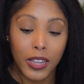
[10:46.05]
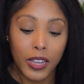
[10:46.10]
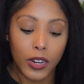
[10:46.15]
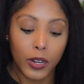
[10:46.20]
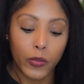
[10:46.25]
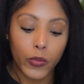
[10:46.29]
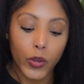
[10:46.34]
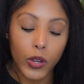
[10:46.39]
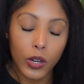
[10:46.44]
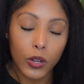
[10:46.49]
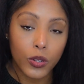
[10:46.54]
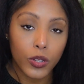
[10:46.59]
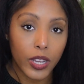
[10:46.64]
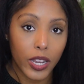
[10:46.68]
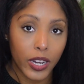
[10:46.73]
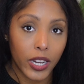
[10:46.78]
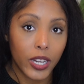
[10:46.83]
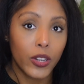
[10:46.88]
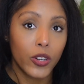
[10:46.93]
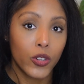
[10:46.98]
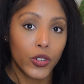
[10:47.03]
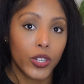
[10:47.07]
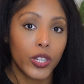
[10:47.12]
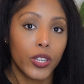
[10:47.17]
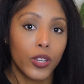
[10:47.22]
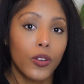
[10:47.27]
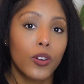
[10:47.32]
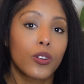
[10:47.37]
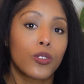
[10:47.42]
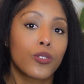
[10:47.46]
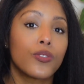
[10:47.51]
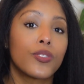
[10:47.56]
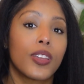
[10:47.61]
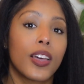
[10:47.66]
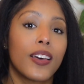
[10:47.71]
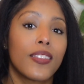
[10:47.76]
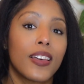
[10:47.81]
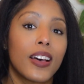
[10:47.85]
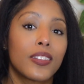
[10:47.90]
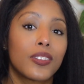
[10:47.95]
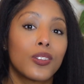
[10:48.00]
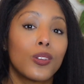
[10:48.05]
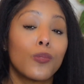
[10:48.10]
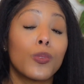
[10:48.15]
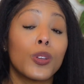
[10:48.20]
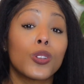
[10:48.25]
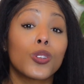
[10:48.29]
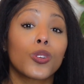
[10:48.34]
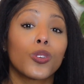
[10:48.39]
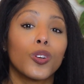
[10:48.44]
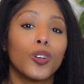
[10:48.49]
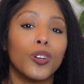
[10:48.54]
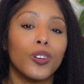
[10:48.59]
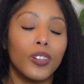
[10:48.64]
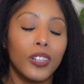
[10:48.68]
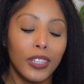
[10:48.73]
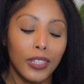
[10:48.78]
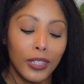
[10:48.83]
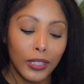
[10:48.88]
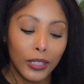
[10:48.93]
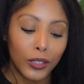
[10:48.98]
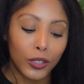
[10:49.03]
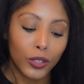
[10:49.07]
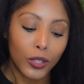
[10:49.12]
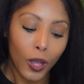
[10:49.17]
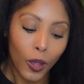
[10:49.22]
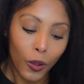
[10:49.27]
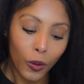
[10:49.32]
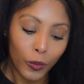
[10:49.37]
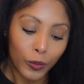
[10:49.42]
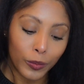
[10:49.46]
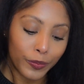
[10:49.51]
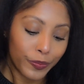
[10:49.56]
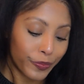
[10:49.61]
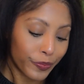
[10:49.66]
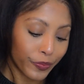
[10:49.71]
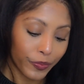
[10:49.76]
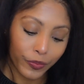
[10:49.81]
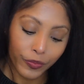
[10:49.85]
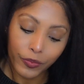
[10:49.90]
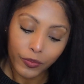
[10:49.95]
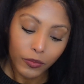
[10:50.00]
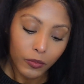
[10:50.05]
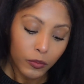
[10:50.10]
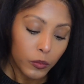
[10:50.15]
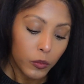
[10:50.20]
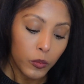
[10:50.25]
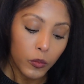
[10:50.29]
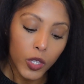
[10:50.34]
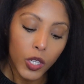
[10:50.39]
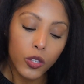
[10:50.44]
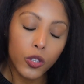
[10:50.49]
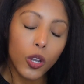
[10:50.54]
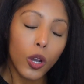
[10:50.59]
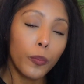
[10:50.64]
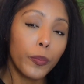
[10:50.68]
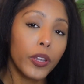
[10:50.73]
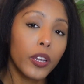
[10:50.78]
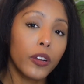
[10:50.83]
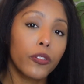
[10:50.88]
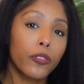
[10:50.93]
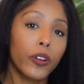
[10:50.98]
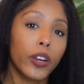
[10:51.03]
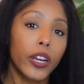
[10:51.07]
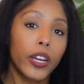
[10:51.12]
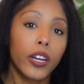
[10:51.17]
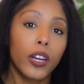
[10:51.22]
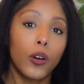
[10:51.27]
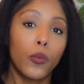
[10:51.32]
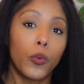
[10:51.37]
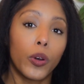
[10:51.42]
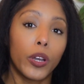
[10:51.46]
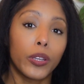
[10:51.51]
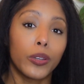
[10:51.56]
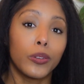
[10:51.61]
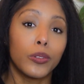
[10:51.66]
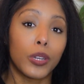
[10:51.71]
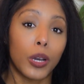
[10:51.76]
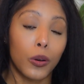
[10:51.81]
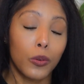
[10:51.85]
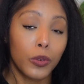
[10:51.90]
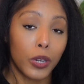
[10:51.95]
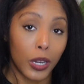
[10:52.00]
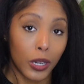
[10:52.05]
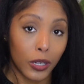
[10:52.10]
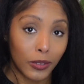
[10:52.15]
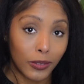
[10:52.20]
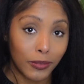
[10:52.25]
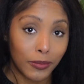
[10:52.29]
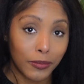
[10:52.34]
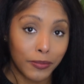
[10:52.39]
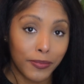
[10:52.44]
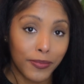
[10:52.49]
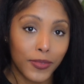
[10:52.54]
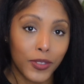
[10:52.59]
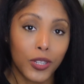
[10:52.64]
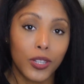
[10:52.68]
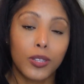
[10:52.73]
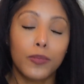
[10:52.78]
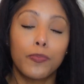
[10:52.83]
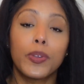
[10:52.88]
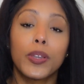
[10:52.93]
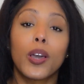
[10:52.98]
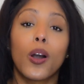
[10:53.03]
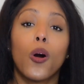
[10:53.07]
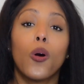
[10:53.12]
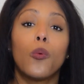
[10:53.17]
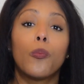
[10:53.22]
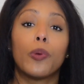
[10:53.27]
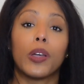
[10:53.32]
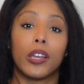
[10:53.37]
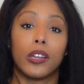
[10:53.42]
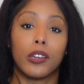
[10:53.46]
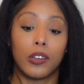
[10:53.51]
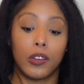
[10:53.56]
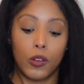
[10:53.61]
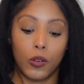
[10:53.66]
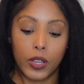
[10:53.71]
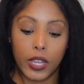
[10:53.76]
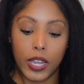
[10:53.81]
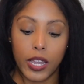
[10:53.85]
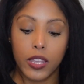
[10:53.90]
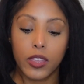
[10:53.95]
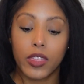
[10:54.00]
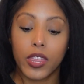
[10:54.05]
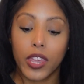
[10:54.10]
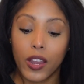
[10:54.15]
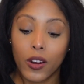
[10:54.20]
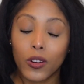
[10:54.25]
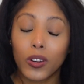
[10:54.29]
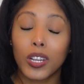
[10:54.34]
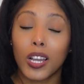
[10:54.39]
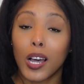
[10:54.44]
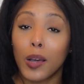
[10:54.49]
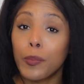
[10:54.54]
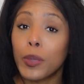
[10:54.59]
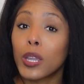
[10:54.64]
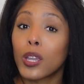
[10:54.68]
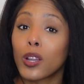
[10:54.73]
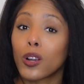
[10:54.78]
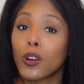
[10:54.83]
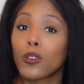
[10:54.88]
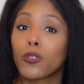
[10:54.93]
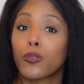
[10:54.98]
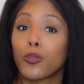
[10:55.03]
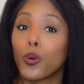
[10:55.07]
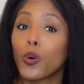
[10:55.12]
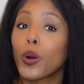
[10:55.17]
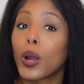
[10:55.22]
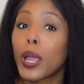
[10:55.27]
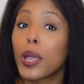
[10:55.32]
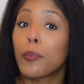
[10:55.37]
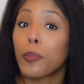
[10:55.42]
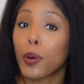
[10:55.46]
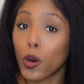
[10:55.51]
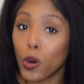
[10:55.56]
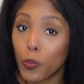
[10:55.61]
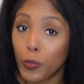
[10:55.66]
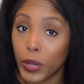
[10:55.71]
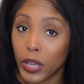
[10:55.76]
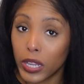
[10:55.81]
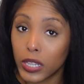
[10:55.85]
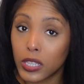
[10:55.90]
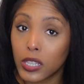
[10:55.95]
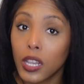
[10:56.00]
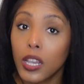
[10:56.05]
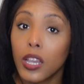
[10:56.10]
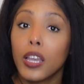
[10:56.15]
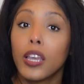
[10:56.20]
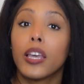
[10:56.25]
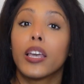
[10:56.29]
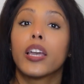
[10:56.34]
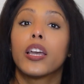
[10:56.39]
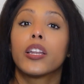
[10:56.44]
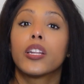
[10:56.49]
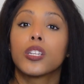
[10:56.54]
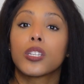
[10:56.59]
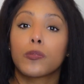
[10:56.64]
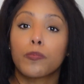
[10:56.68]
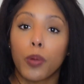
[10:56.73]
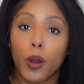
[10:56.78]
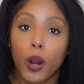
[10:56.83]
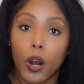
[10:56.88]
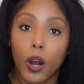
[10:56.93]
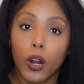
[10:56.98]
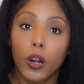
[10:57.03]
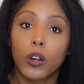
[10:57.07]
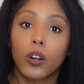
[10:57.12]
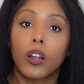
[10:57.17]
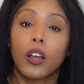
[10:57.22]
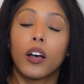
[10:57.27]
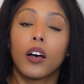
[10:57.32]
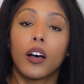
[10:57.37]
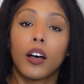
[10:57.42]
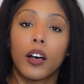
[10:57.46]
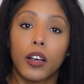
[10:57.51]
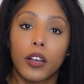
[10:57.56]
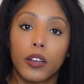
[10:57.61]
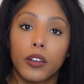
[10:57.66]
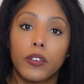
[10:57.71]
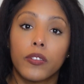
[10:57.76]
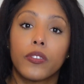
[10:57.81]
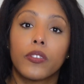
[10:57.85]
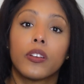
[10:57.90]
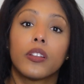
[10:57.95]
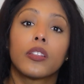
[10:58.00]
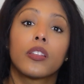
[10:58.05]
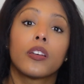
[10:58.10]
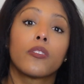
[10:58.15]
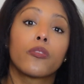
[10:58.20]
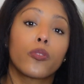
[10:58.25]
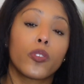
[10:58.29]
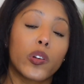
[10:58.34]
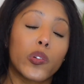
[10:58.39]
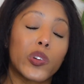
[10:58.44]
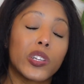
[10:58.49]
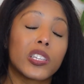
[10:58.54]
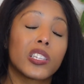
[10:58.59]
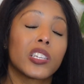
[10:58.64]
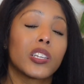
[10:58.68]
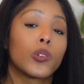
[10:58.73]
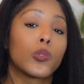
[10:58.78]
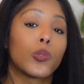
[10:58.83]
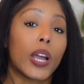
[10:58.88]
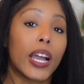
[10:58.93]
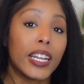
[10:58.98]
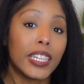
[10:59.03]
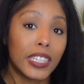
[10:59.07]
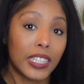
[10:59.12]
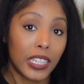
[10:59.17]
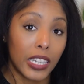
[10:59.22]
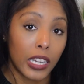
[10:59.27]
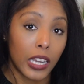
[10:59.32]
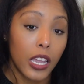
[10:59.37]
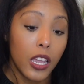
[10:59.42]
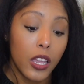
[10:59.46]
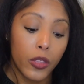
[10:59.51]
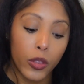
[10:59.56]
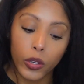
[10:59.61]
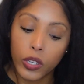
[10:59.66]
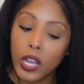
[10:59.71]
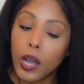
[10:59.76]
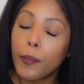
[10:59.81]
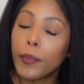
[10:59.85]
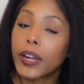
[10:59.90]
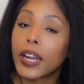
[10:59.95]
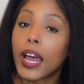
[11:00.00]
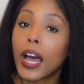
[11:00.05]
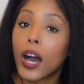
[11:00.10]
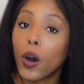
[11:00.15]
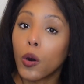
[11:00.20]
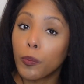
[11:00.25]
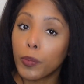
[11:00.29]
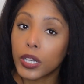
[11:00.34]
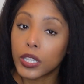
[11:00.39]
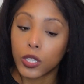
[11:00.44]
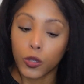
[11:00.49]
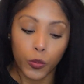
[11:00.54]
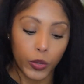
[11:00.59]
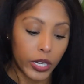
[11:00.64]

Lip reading: And if you understand energy, you understand that to be true. So don't be afraid of what you don't know. Just be open, okay? They're coming here for a purpose. It is part of the frequency rising. They're coming to help us.